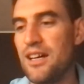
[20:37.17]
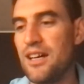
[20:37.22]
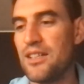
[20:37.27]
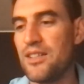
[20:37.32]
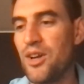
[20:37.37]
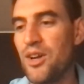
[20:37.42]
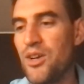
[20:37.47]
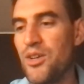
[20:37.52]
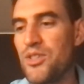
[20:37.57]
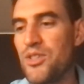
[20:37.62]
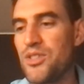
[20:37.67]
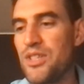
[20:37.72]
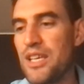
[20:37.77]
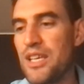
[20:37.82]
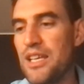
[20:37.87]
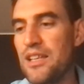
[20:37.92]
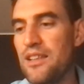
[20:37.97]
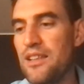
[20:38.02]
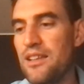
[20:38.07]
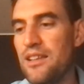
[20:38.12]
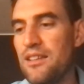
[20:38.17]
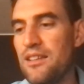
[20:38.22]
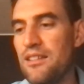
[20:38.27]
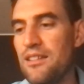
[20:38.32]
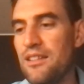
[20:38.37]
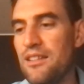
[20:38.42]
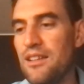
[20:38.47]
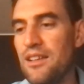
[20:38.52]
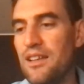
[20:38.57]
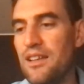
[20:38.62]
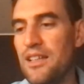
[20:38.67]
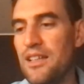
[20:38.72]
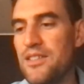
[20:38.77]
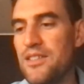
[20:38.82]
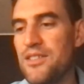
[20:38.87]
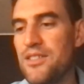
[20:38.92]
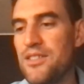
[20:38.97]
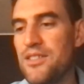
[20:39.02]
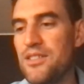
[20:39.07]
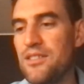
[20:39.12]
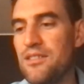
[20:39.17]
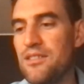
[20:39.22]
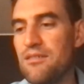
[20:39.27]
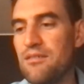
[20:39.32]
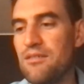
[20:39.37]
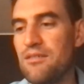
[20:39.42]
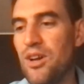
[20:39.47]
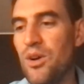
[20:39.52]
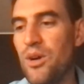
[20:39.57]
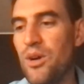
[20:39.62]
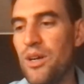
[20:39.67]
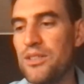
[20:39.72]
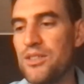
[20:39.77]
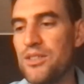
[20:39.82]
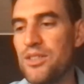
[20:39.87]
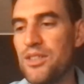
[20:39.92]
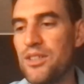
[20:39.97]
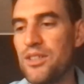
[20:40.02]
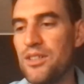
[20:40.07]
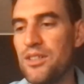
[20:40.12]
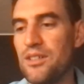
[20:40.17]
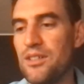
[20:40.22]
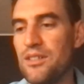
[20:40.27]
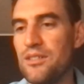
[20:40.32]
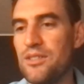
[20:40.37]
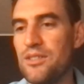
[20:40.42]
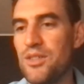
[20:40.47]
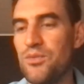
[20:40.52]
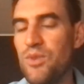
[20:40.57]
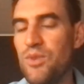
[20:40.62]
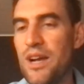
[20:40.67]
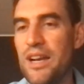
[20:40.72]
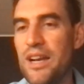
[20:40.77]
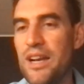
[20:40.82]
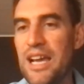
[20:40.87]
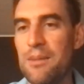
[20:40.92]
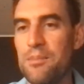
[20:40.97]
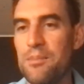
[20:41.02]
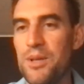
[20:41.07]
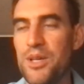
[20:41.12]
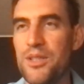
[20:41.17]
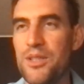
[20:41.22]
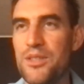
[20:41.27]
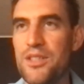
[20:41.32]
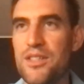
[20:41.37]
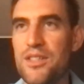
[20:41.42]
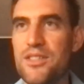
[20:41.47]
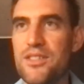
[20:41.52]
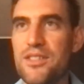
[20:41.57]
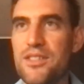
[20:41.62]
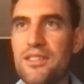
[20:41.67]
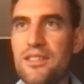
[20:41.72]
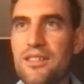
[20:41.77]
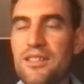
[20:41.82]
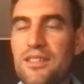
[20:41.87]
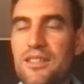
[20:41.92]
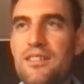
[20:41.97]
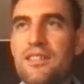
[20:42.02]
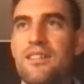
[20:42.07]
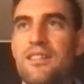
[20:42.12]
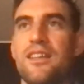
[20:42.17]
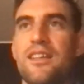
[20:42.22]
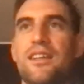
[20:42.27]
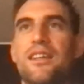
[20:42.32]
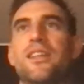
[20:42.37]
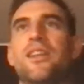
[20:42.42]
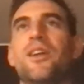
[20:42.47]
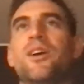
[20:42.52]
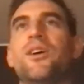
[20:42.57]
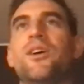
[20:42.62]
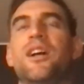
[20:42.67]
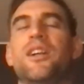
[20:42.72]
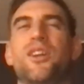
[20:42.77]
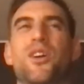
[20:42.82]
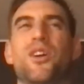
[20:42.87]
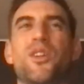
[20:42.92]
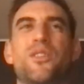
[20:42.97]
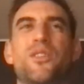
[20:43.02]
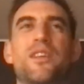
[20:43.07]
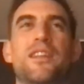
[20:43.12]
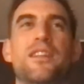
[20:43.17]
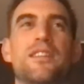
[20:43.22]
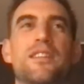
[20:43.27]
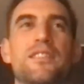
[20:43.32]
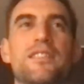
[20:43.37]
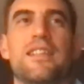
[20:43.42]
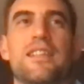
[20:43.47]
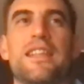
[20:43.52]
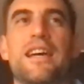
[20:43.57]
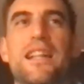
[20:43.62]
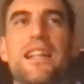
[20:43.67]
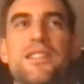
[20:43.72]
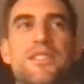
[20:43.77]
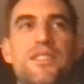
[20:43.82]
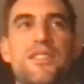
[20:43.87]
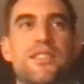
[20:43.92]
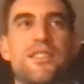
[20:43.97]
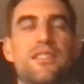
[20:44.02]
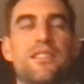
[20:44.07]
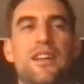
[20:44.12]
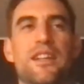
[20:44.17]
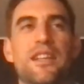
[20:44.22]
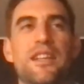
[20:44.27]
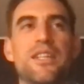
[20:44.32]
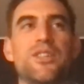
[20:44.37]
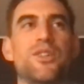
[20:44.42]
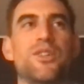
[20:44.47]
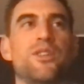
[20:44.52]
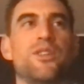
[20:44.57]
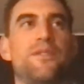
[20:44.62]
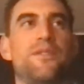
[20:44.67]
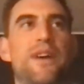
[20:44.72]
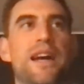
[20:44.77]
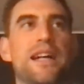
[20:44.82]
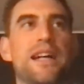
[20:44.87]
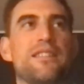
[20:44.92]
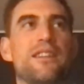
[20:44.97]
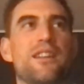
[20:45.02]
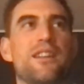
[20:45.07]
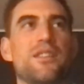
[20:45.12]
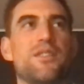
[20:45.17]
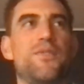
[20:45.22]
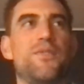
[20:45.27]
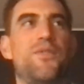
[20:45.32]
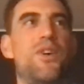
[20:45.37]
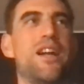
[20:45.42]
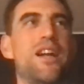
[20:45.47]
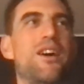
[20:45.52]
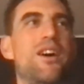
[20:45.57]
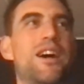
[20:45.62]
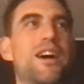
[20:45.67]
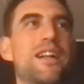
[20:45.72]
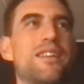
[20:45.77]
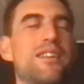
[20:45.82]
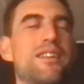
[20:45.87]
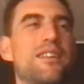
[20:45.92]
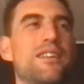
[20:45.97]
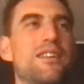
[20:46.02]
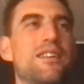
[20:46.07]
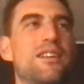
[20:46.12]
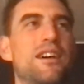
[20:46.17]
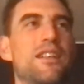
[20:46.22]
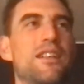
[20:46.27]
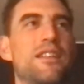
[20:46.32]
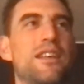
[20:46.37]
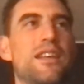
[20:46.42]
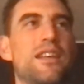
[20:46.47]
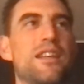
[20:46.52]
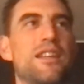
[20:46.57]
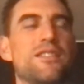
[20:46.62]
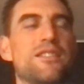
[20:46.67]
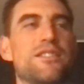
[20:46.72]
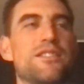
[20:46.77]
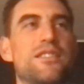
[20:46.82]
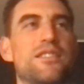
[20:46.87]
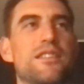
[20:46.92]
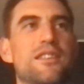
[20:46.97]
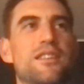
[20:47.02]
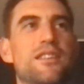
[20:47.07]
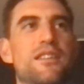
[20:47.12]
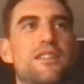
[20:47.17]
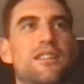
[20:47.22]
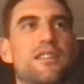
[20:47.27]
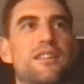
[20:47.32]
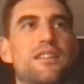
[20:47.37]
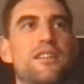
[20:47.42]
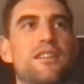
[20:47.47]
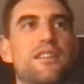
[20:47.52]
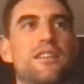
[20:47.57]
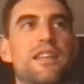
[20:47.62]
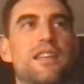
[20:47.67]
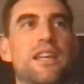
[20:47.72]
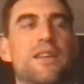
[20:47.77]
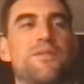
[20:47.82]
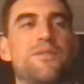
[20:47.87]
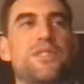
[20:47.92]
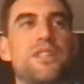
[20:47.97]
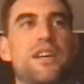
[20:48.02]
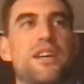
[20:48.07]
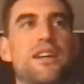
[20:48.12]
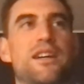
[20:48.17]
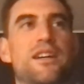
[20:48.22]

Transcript: don't see that it's going to run out, because it's, I don't think that that's an issue. The fact that it's finite, I think gives it's